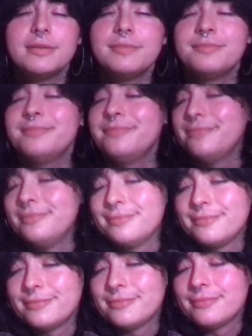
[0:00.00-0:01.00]

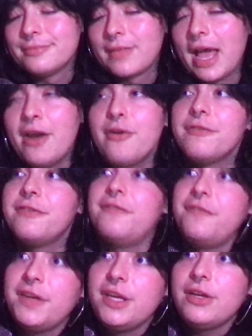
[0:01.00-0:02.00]
hmm, I don't
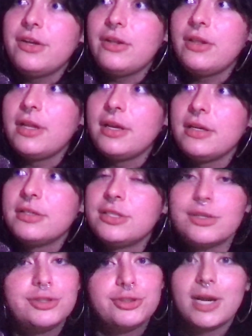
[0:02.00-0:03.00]
feel
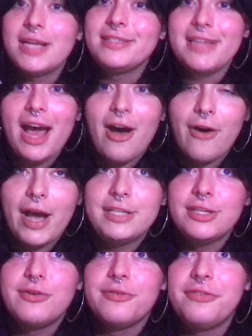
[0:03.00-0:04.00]
so stressed out. I
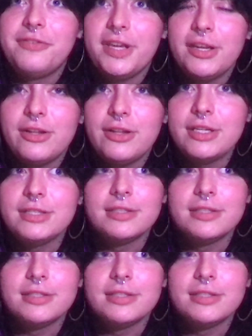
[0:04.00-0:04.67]
don't feel